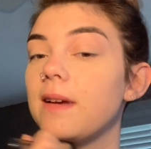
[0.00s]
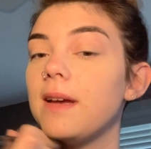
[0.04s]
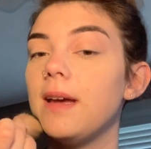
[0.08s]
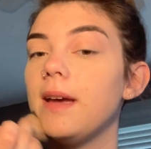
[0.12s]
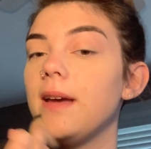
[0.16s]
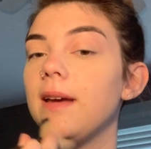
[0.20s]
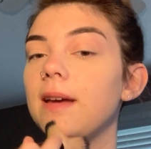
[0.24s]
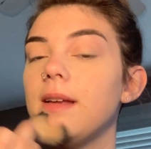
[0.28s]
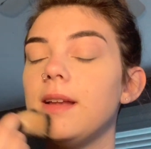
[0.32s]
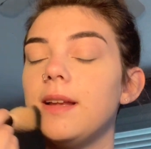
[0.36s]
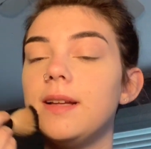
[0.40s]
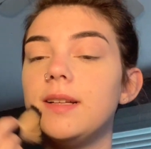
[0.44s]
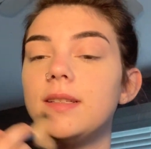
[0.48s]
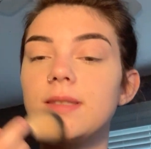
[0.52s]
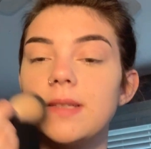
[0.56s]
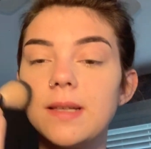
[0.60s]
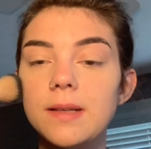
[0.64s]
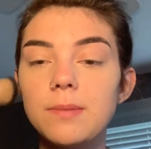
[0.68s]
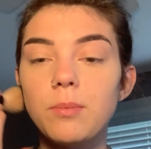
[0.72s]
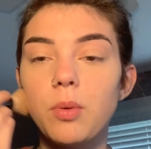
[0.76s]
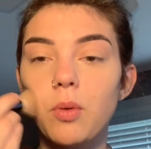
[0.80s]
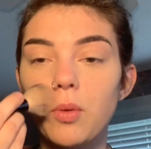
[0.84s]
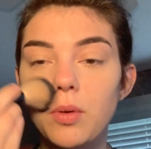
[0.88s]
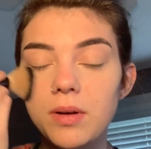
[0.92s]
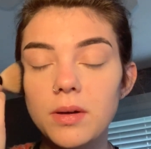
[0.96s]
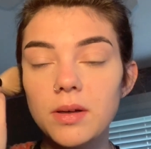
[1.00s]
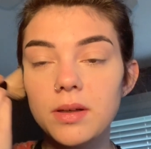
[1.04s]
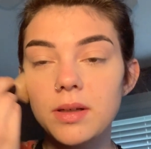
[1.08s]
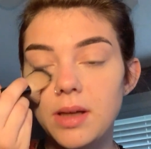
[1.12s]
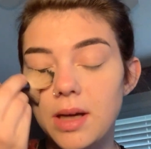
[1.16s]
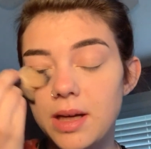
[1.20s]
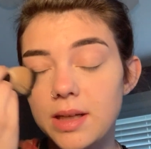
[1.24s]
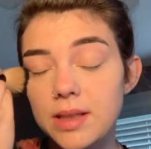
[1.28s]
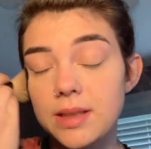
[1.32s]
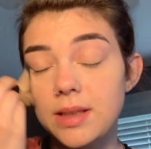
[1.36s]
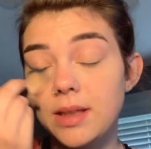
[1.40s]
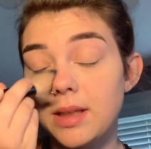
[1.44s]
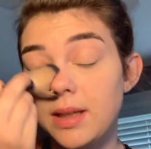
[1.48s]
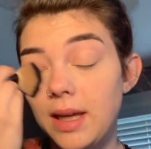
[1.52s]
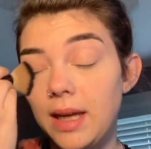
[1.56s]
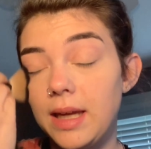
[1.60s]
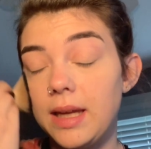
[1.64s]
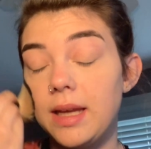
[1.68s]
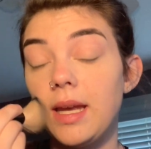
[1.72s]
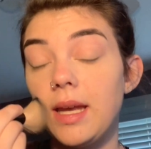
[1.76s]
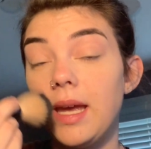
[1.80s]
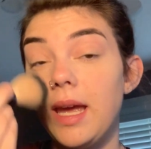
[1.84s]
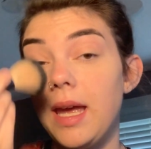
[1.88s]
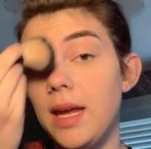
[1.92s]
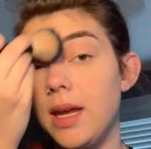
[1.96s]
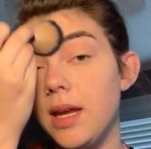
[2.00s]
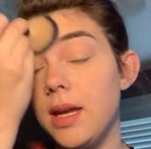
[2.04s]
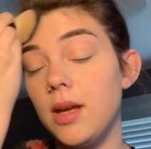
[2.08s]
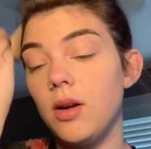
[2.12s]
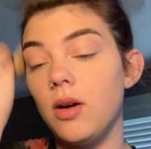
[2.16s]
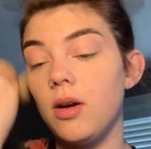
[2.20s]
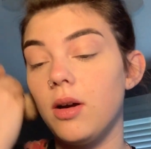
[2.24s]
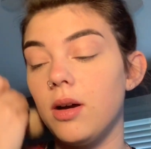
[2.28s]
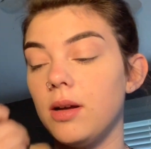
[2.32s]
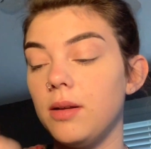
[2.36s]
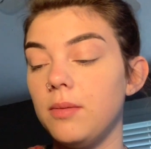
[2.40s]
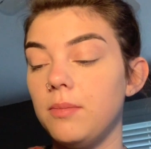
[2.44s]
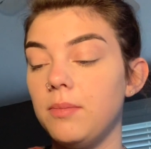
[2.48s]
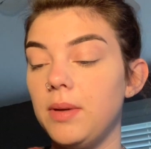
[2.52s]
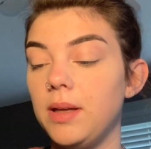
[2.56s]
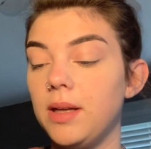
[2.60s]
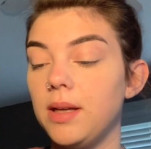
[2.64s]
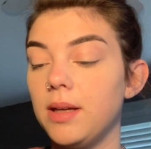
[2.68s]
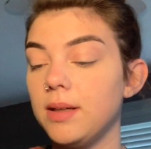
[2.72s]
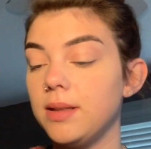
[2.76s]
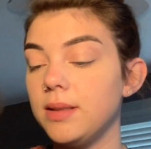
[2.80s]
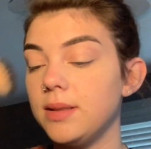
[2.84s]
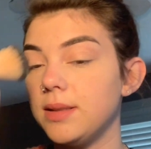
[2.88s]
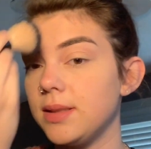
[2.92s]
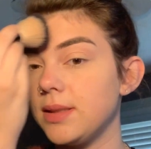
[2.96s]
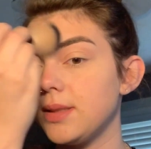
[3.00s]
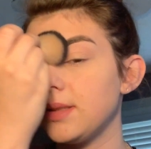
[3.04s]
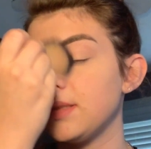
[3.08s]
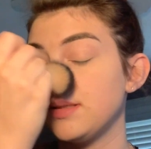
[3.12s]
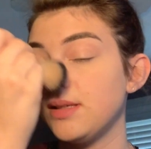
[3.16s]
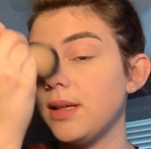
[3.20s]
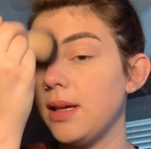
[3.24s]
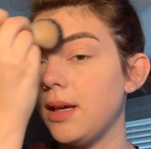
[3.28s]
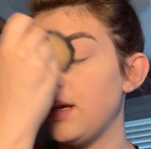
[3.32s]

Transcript: And it's important not to like cake it on because,